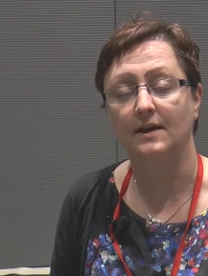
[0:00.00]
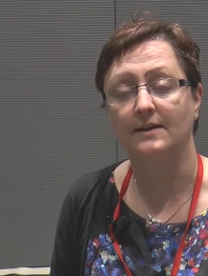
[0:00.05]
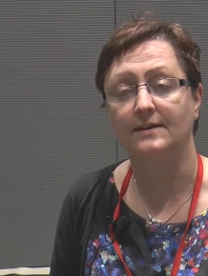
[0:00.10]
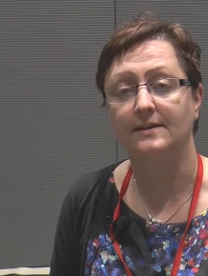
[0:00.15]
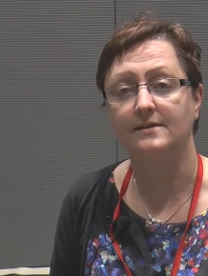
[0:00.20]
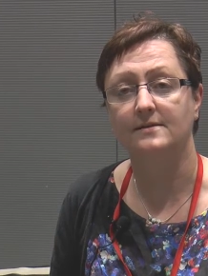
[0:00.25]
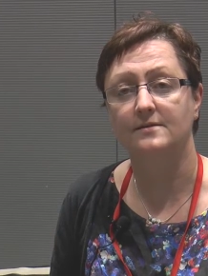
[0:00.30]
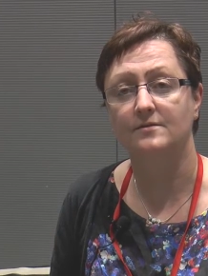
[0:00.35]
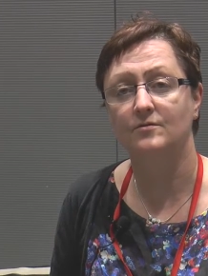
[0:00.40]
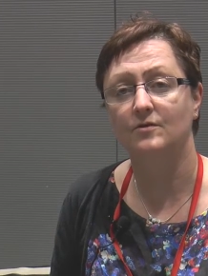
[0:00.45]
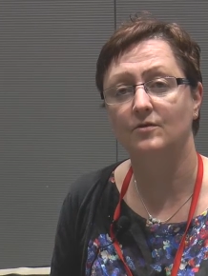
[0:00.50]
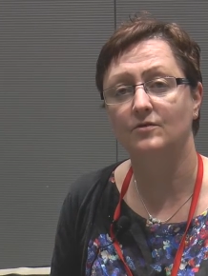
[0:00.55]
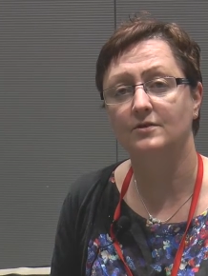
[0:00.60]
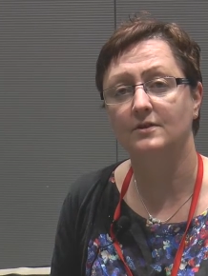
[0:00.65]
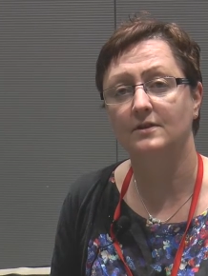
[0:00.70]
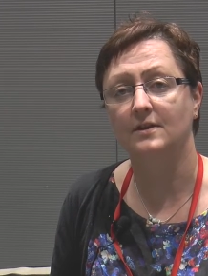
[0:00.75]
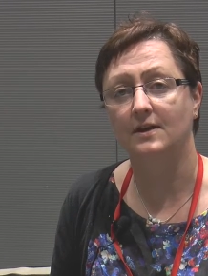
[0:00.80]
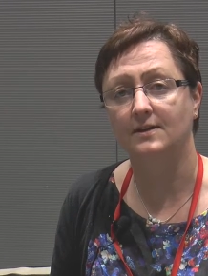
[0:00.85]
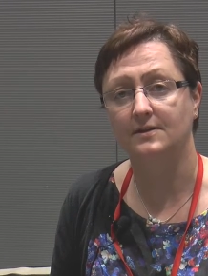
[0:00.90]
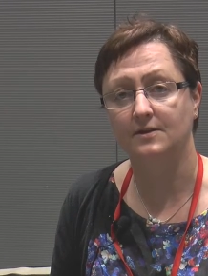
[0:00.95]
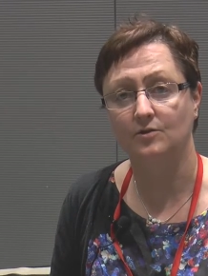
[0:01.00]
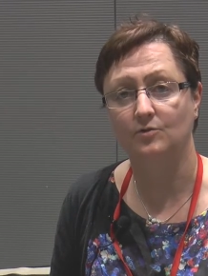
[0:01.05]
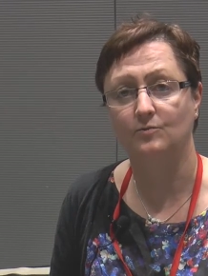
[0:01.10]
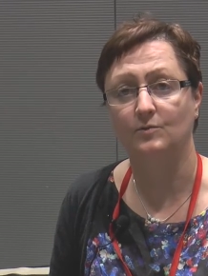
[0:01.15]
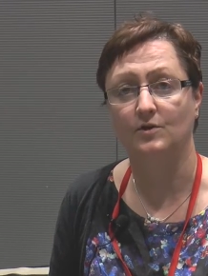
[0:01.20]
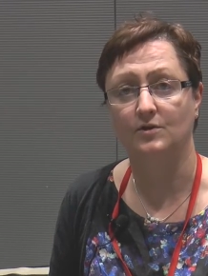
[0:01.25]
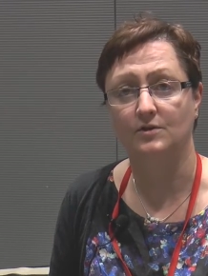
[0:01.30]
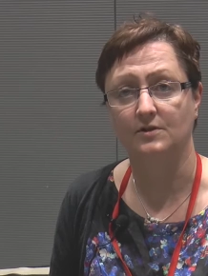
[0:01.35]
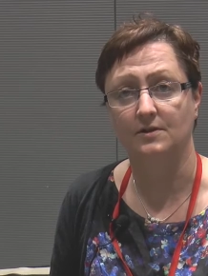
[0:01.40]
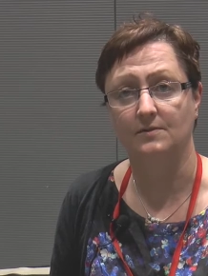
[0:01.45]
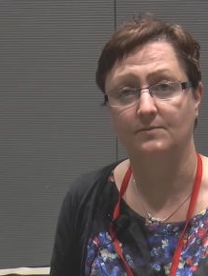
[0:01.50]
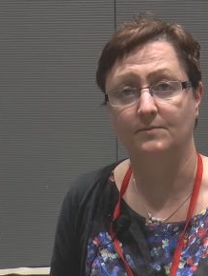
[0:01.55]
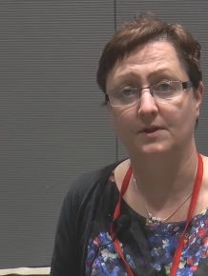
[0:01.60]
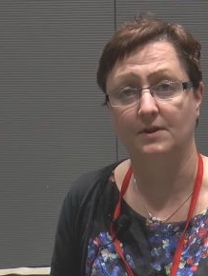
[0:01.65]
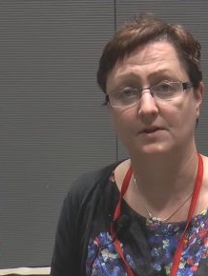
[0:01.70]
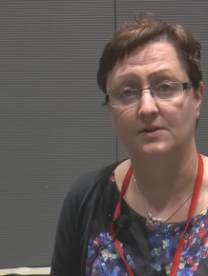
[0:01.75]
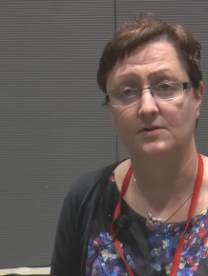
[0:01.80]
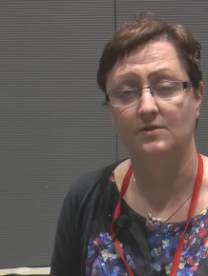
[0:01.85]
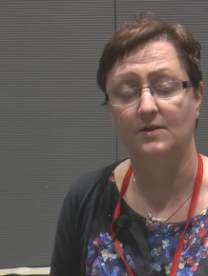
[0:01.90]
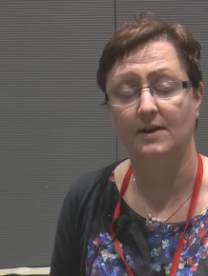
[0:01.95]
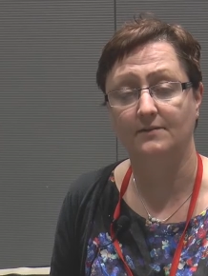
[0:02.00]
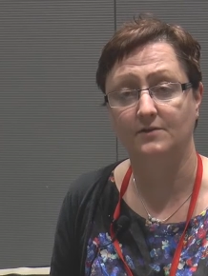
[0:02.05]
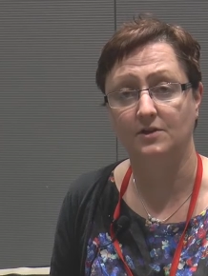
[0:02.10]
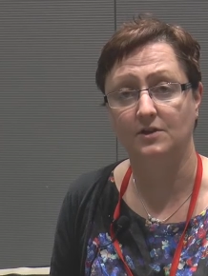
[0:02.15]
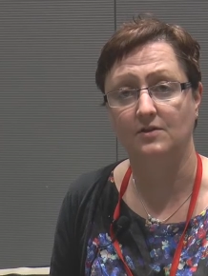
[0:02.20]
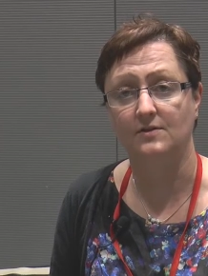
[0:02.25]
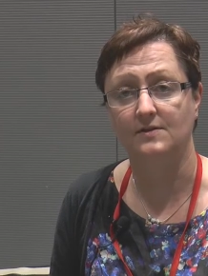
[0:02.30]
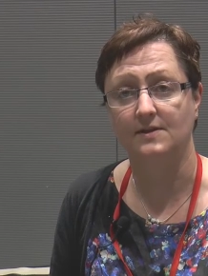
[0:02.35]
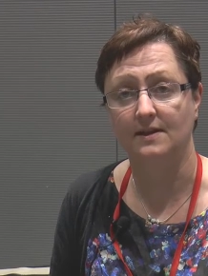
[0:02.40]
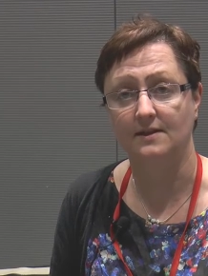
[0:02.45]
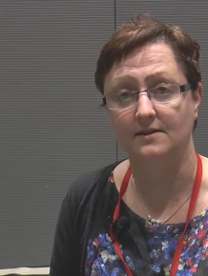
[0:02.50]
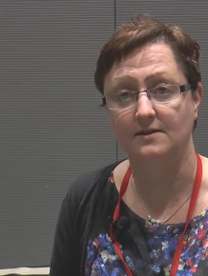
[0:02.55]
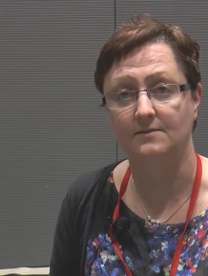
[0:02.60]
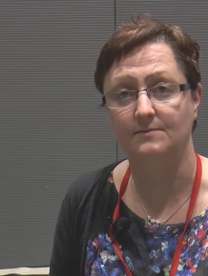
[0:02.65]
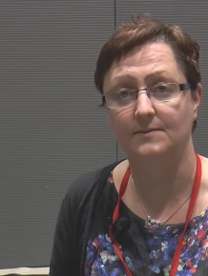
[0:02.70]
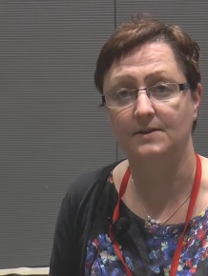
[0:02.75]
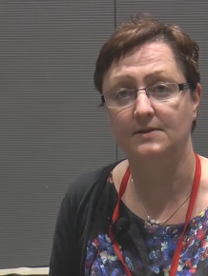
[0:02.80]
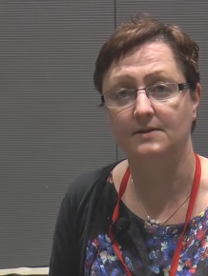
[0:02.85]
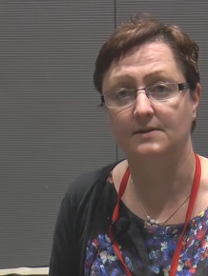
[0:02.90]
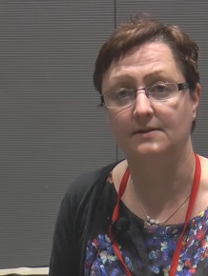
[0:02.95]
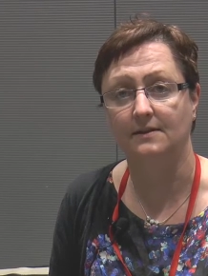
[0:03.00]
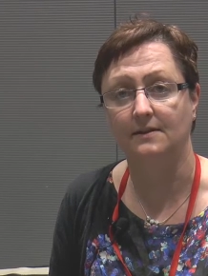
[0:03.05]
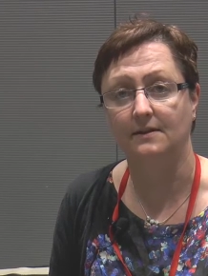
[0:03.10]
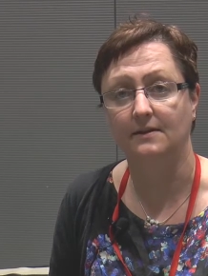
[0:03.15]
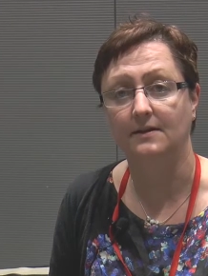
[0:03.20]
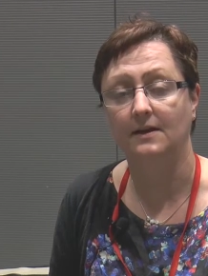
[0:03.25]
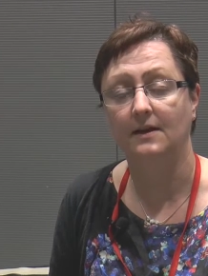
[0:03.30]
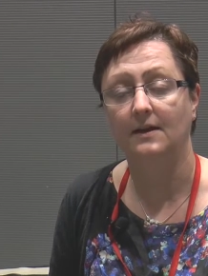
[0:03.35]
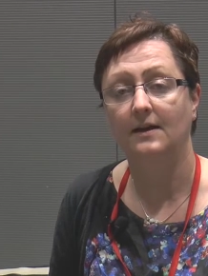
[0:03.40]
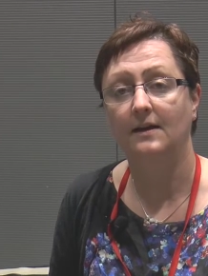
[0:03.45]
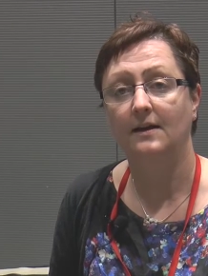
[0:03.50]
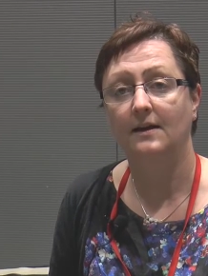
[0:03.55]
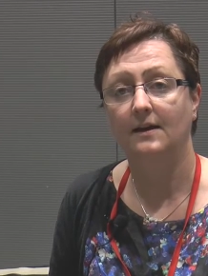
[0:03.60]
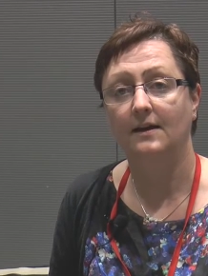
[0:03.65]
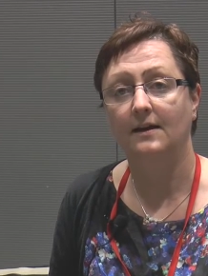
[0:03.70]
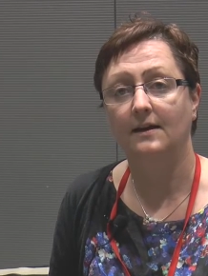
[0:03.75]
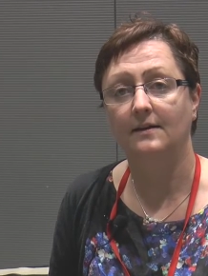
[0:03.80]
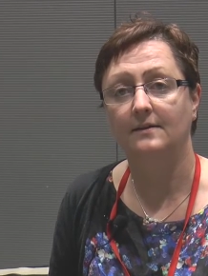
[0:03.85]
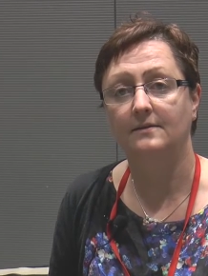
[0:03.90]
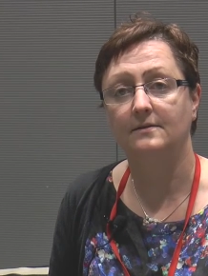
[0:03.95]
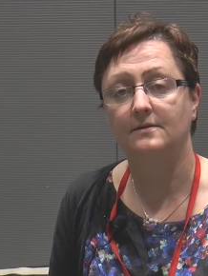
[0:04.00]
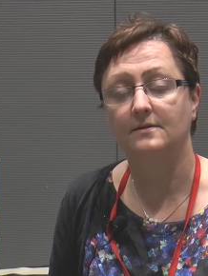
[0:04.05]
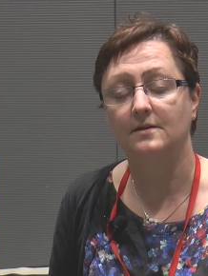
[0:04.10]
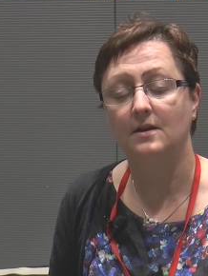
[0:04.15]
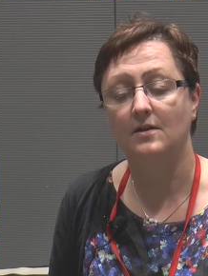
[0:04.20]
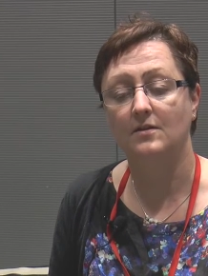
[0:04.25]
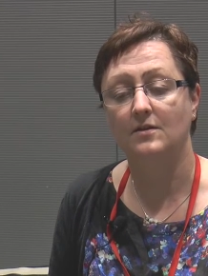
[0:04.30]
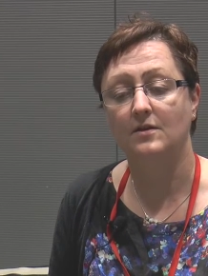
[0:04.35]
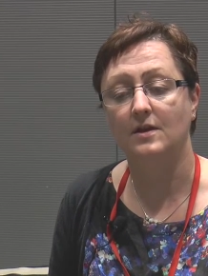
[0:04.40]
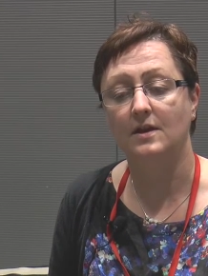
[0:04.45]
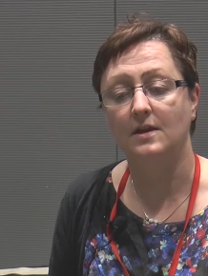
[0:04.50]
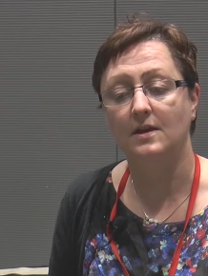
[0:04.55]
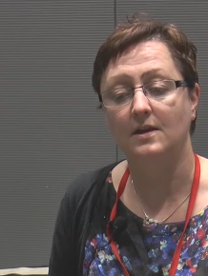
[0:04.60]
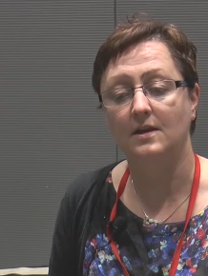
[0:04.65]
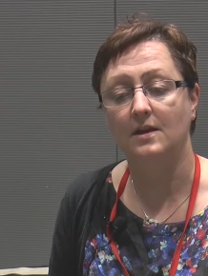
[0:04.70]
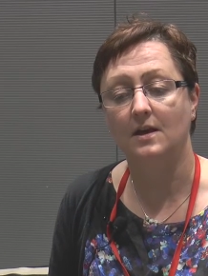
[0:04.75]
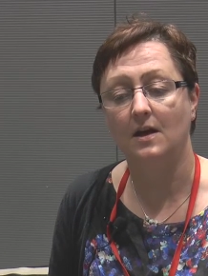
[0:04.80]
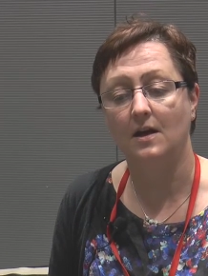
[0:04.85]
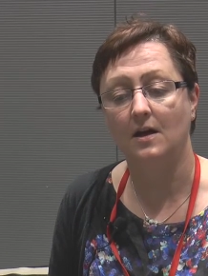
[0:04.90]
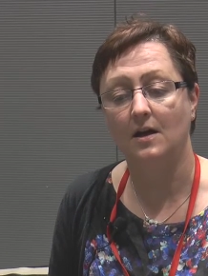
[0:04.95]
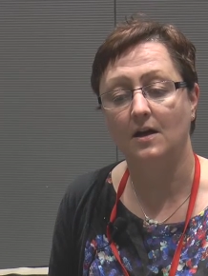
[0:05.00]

And it's not an ideal monitor because you have to use it intermittently, and the